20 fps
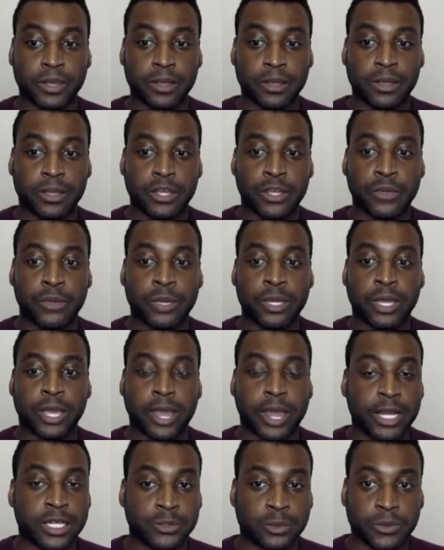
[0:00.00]

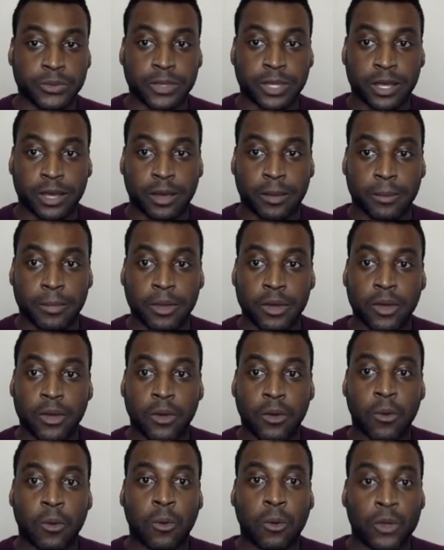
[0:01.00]
engage with them
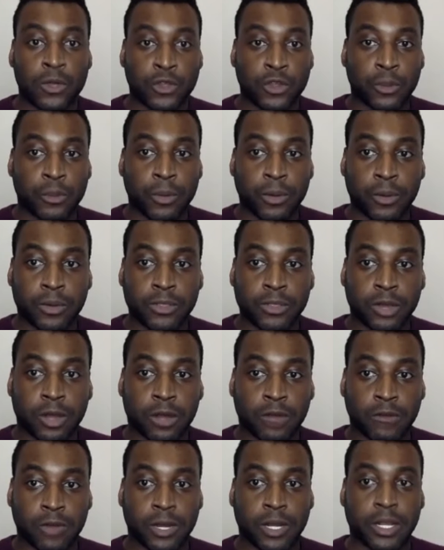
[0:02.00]
on your posts
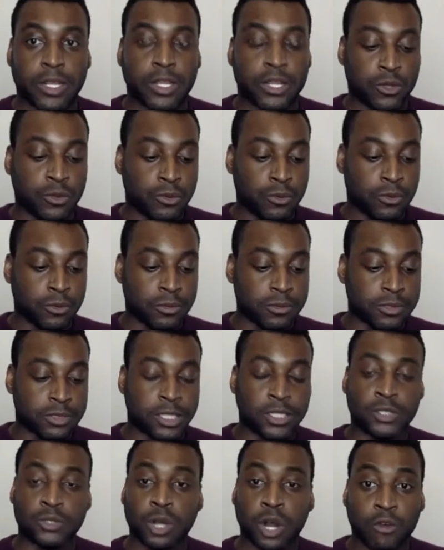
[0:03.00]
already.
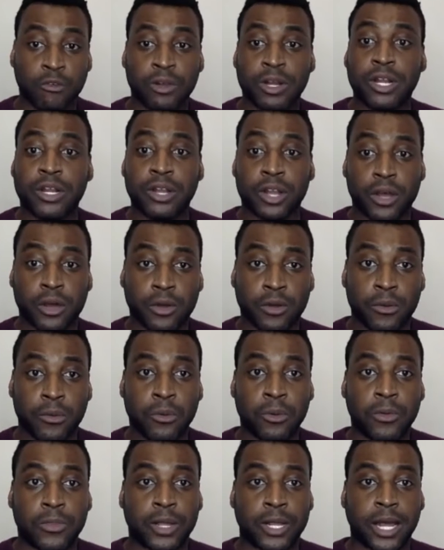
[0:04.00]
Since you already
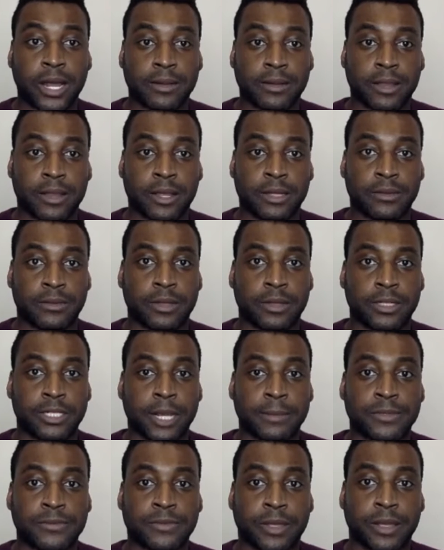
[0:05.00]
know the
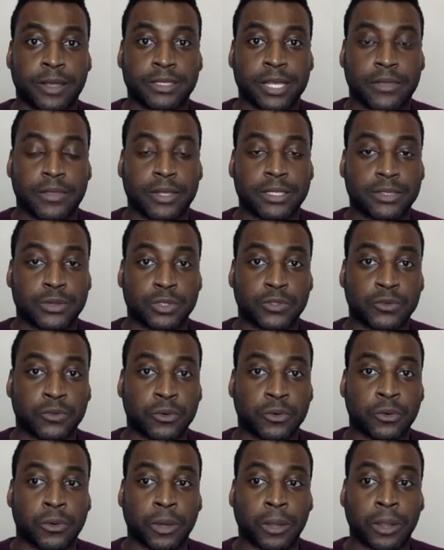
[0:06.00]
types of things that they search
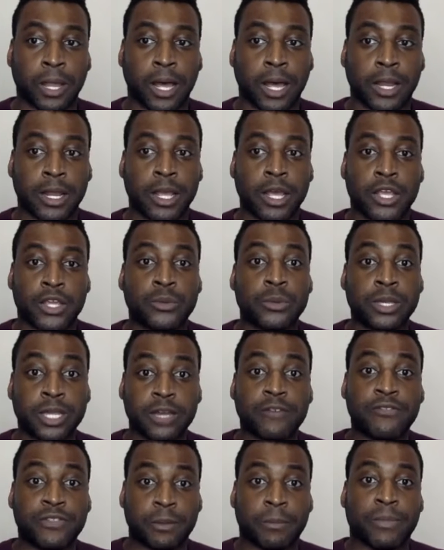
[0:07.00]
for online, you
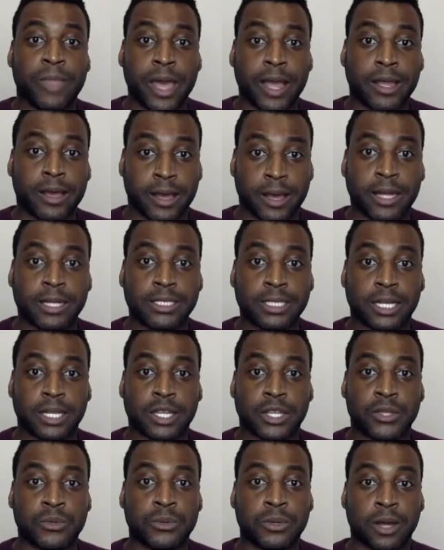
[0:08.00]
give them that
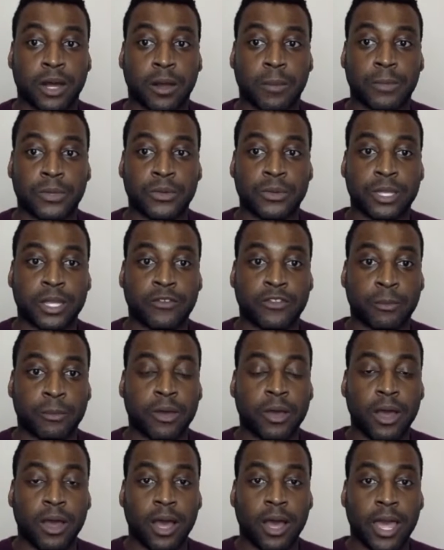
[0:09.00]
content. You give them
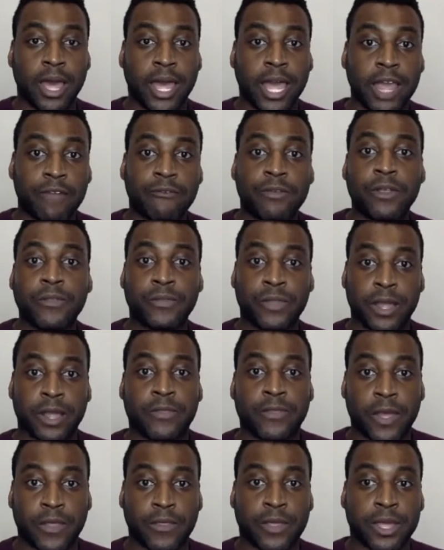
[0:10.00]

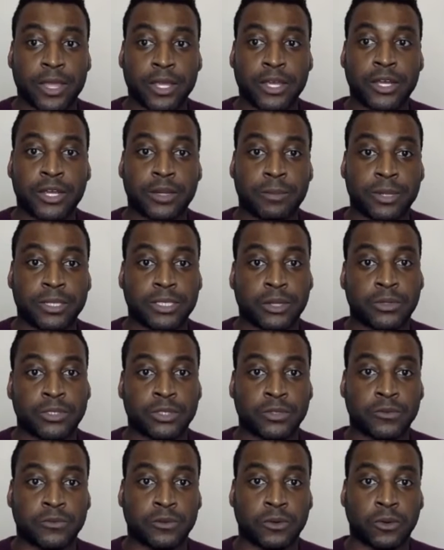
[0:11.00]
everything that they could be
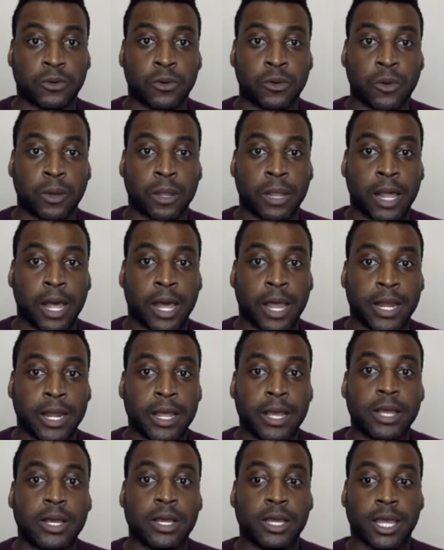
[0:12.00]
searching for online
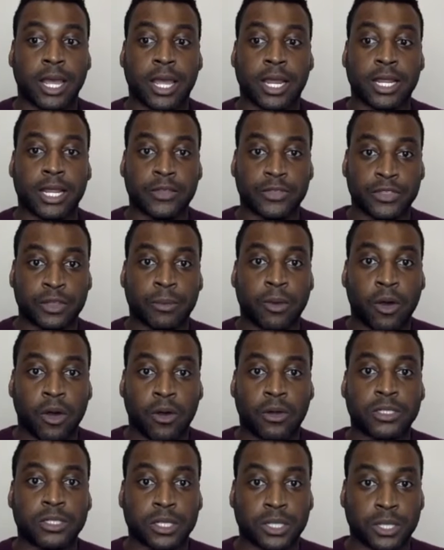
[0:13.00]
and get them
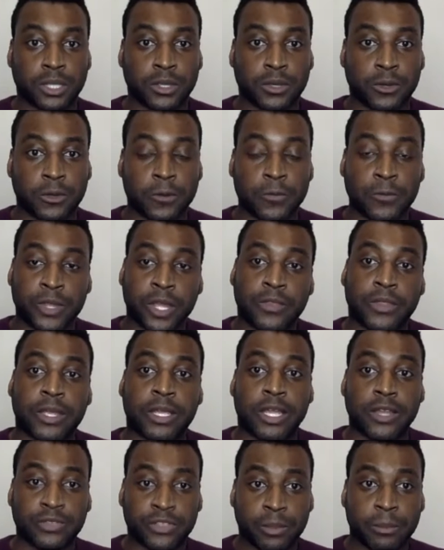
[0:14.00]
all to you, and then
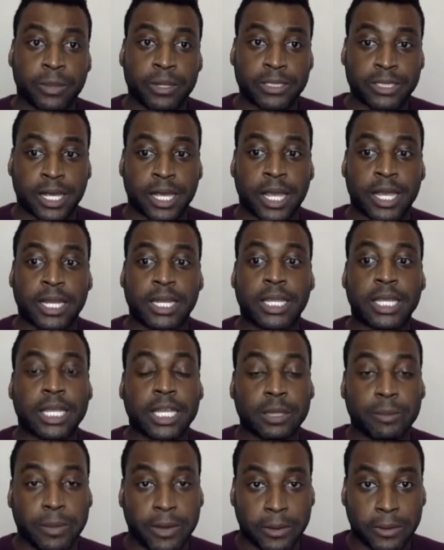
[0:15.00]
get them inside an
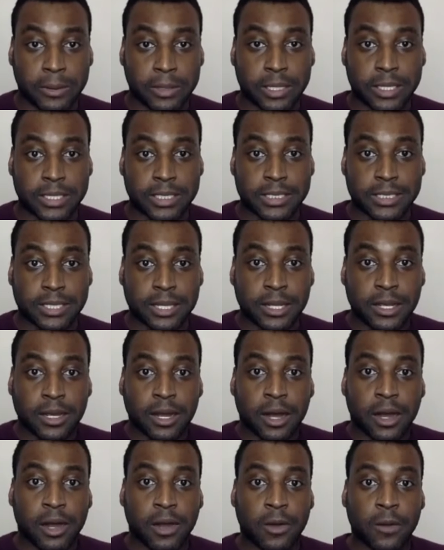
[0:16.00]
email list.
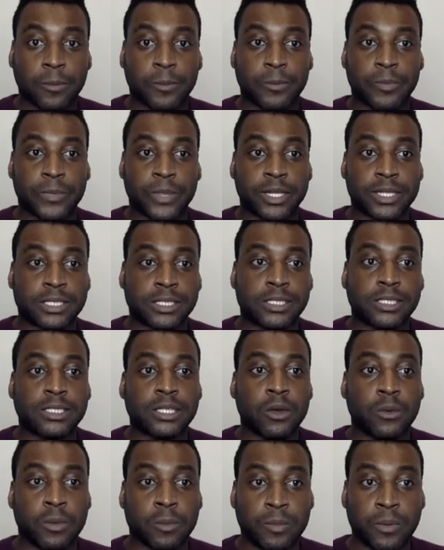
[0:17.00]
It's
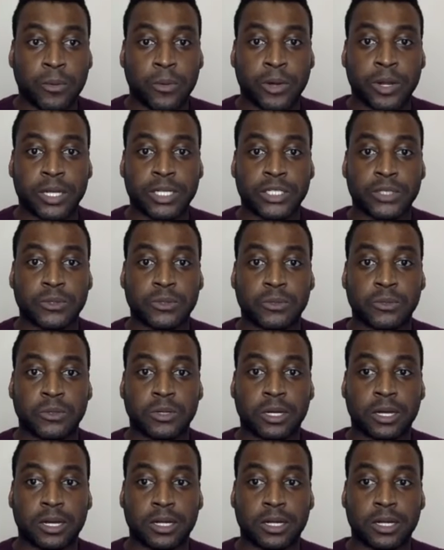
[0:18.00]
so important to